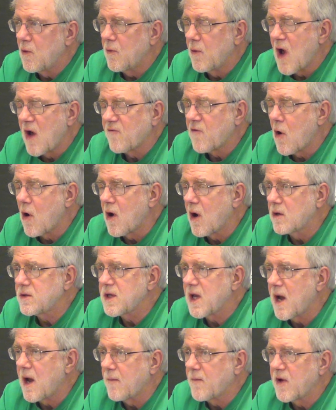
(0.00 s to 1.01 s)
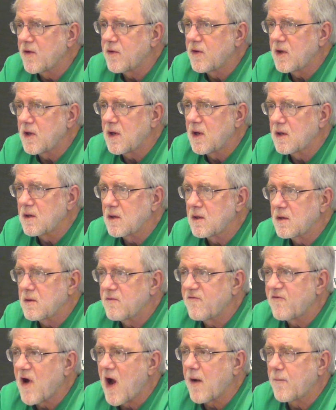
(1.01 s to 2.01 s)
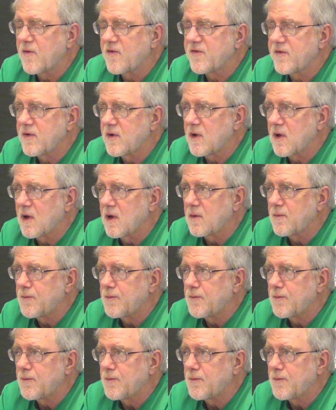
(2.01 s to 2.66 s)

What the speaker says: we'll have a hard time, I think, getting 5% again.